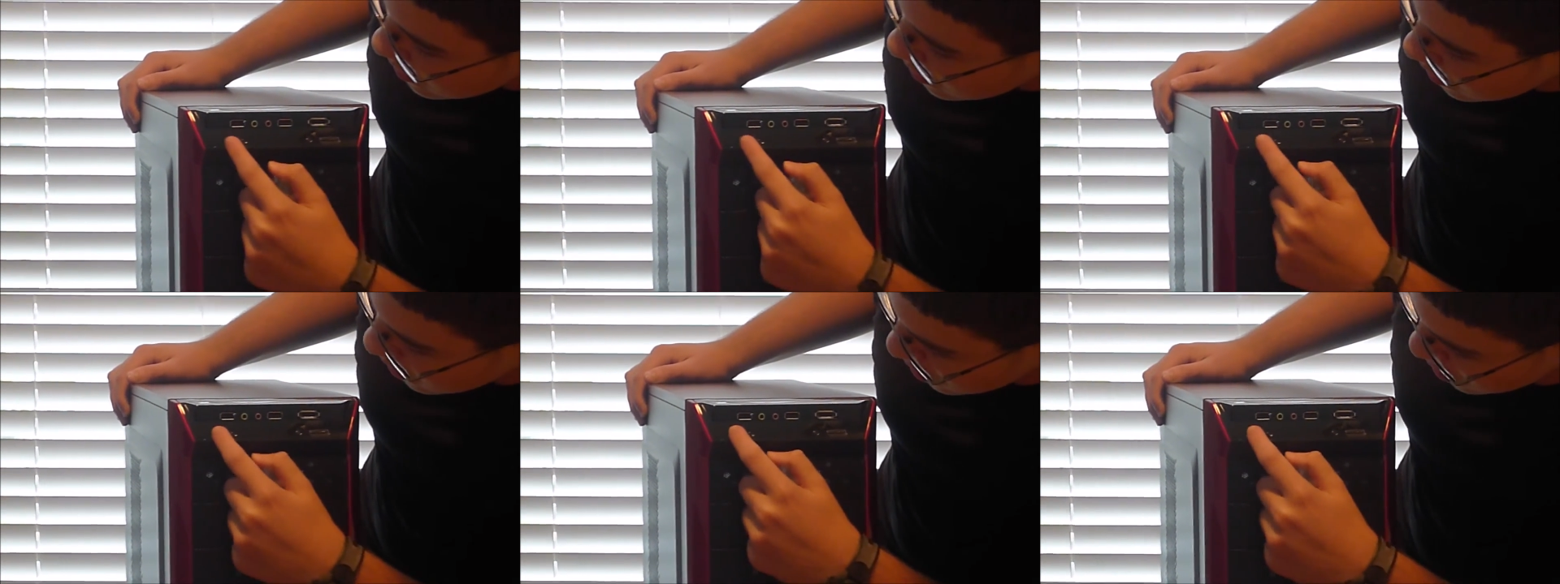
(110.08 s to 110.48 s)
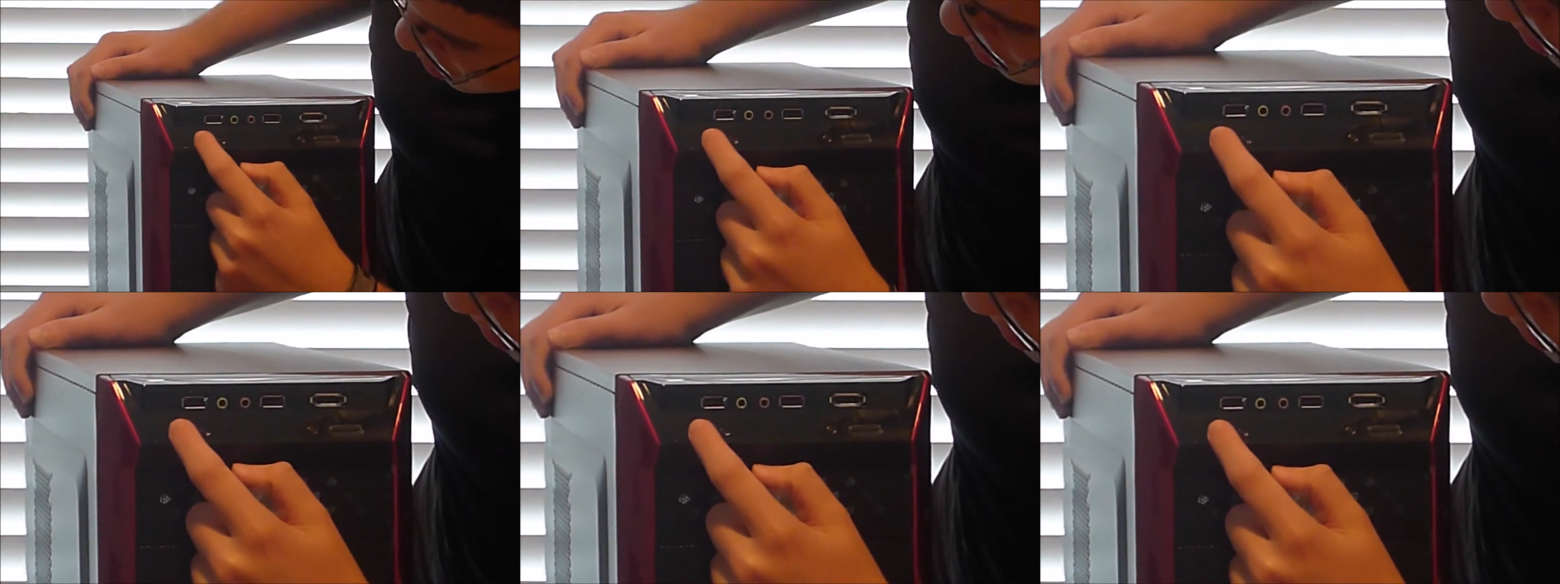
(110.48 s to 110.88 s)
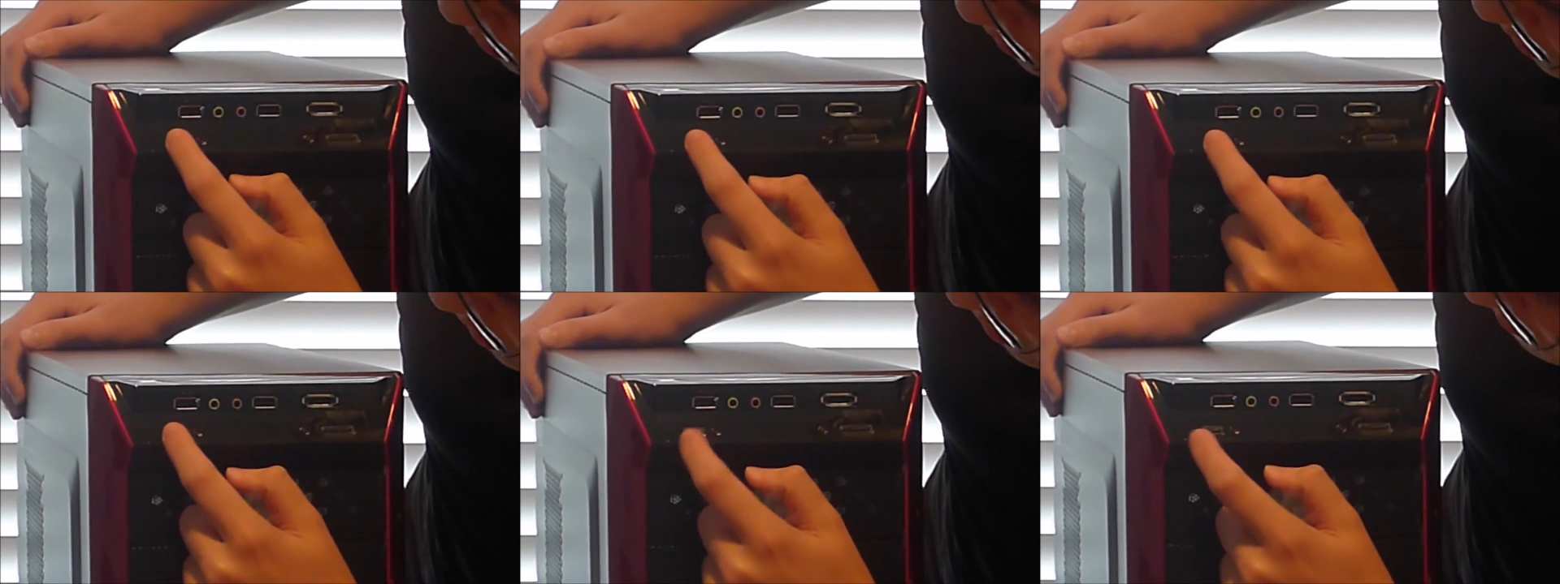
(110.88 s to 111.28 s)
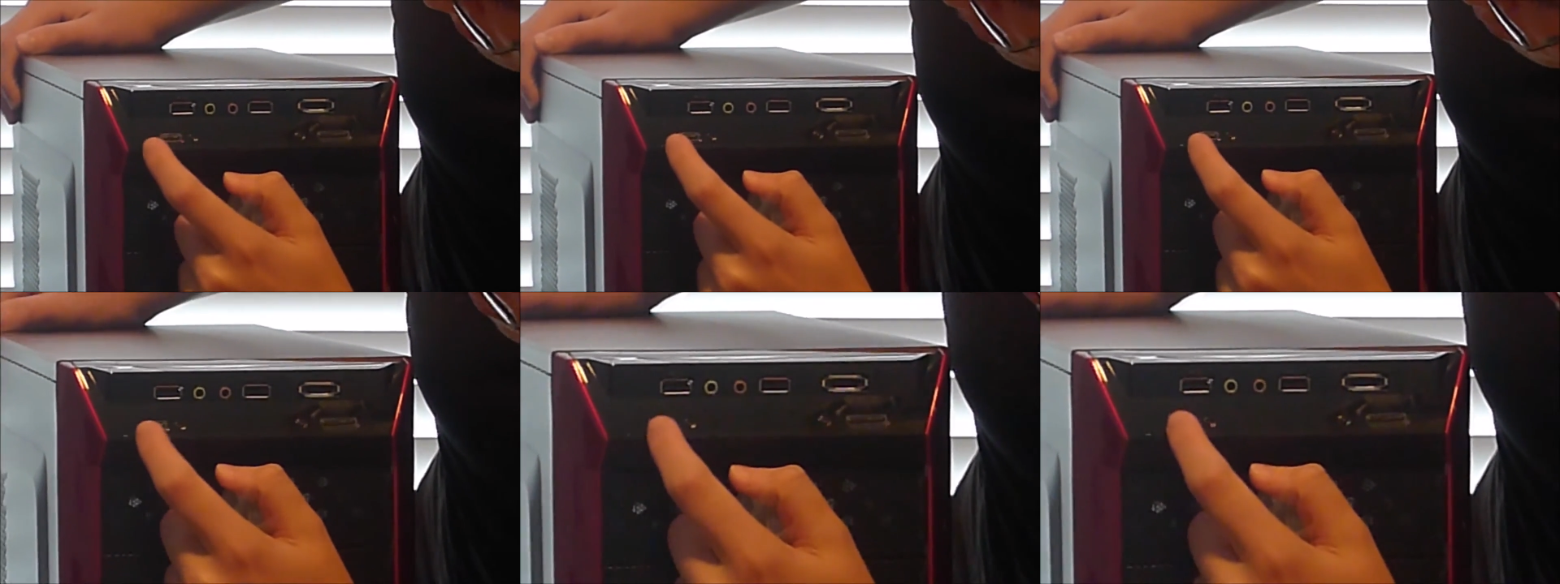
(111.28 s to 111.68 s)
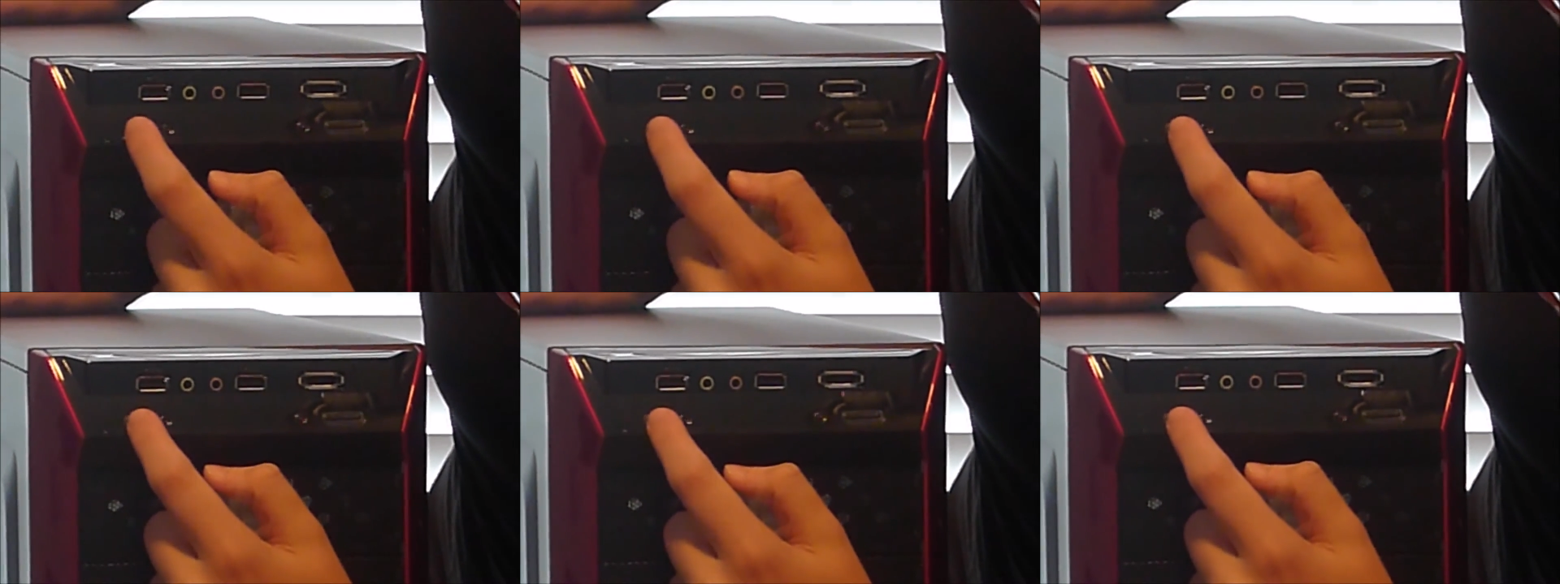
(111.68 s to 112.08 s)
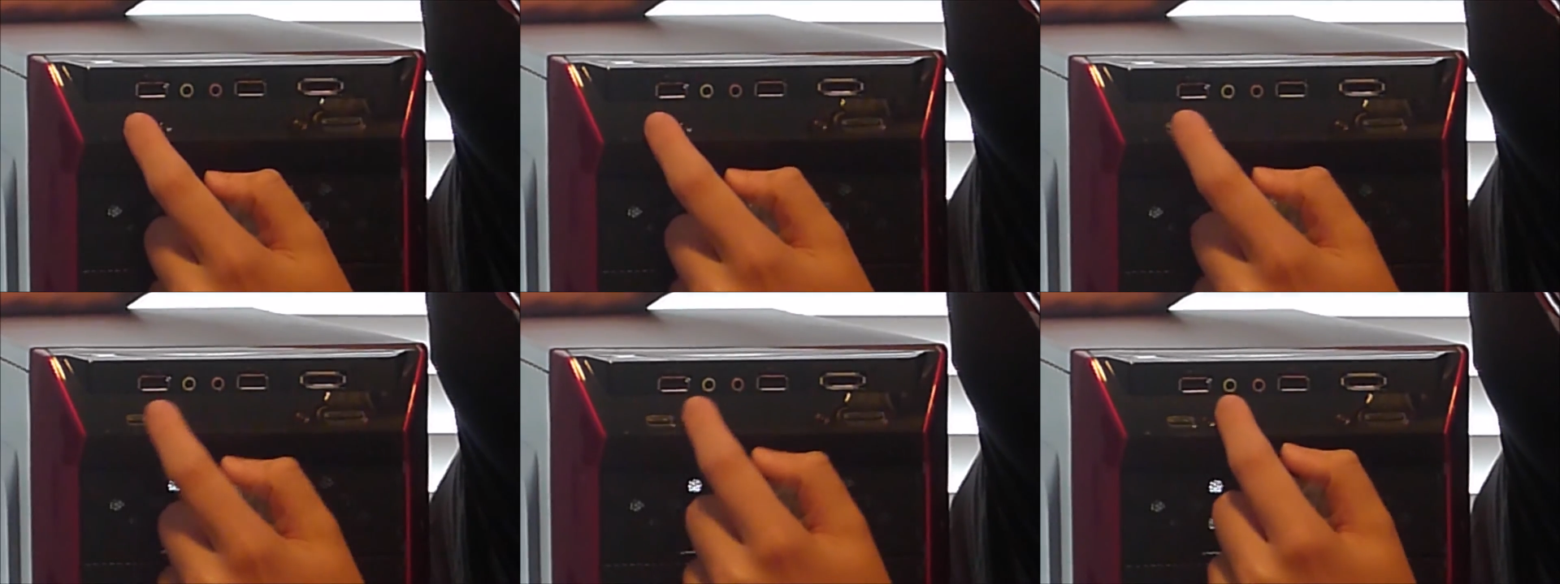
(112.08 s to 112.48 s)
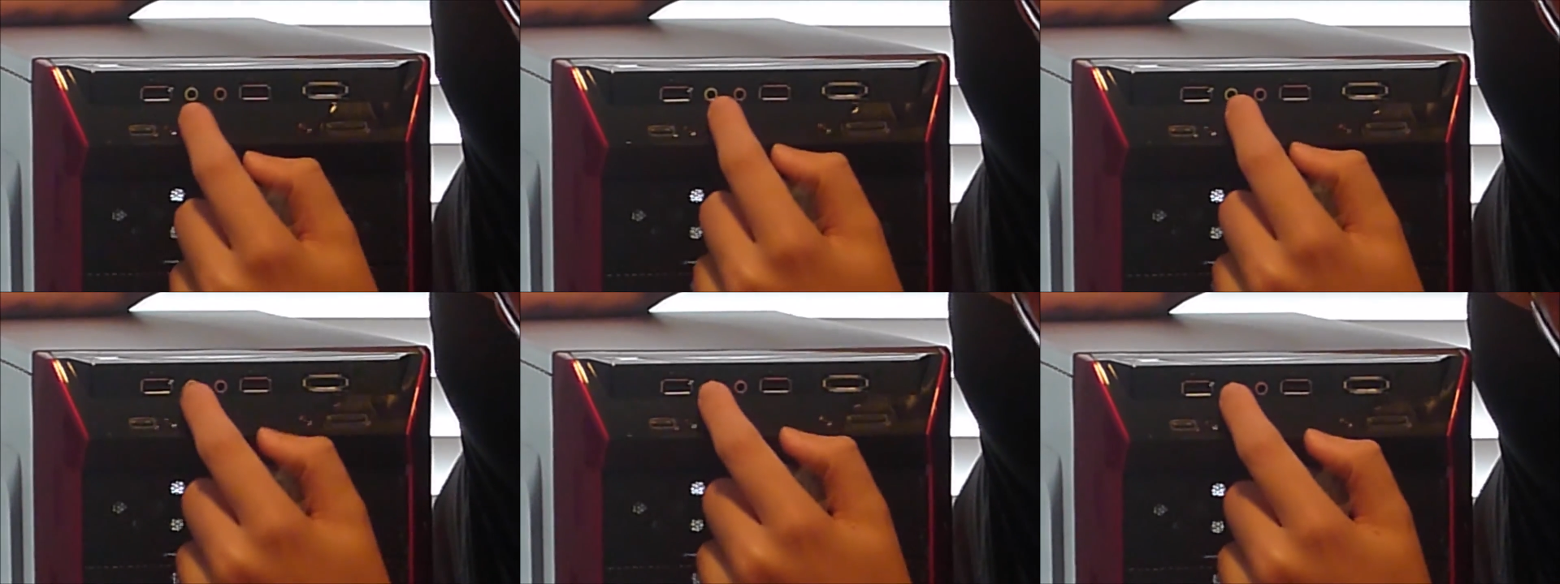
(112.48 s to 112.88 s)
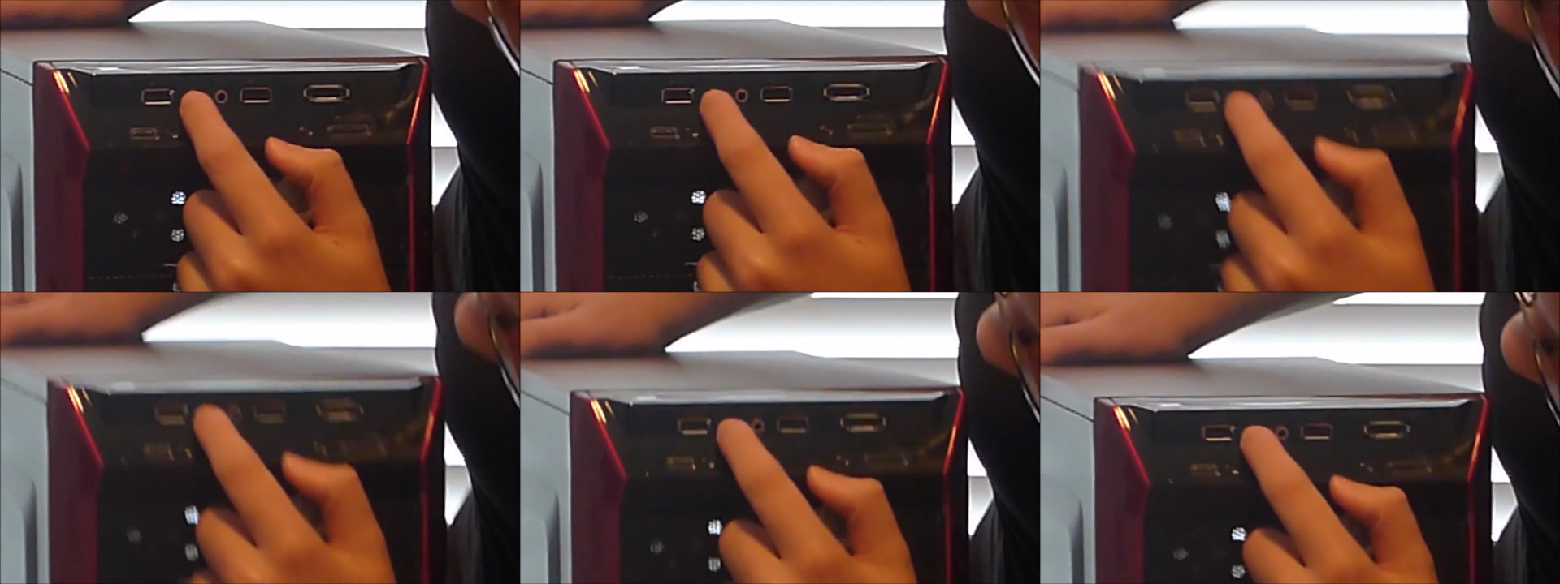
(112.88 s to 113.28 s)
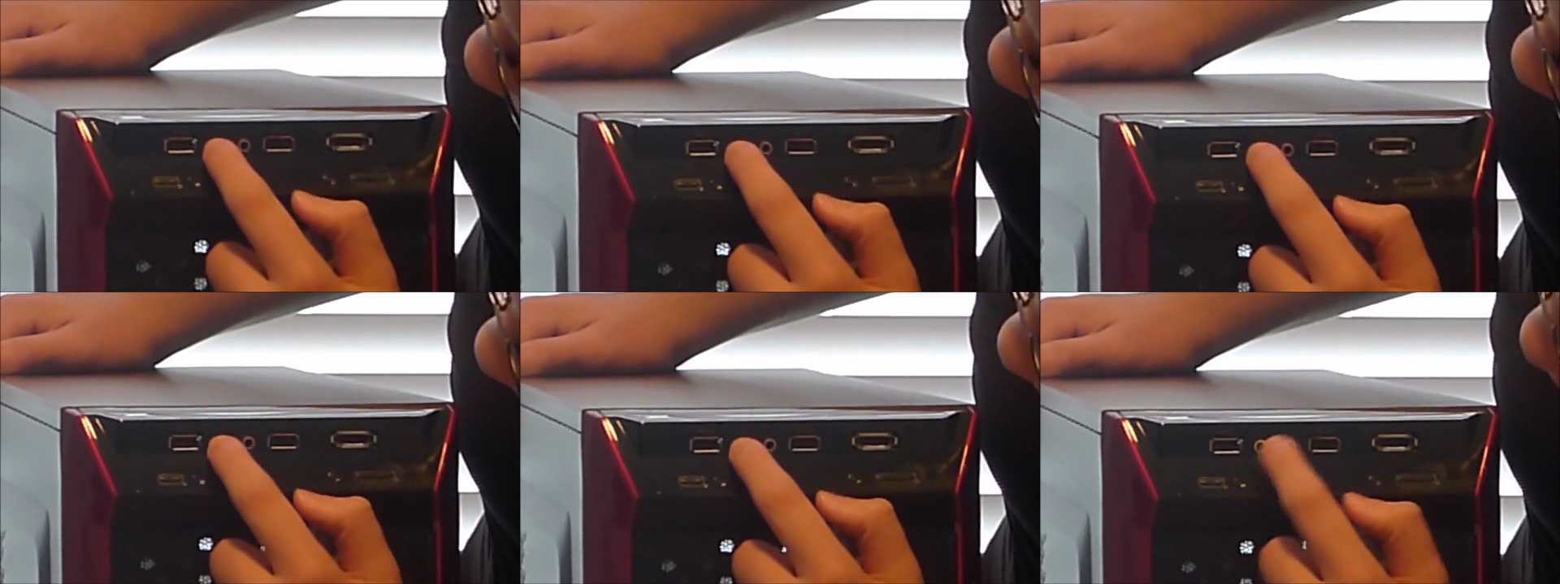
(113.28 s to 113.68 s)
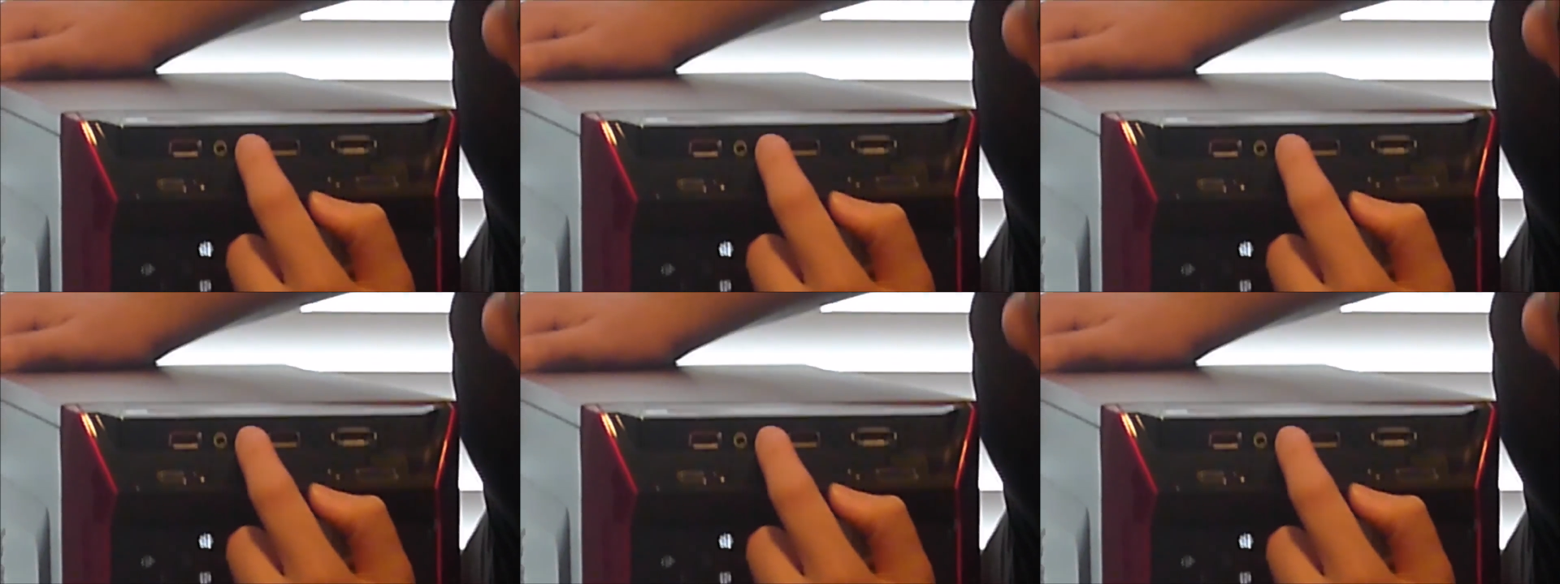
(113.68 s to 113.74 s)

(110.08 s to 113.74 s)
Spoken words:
No face is visible, so there are no lips to read.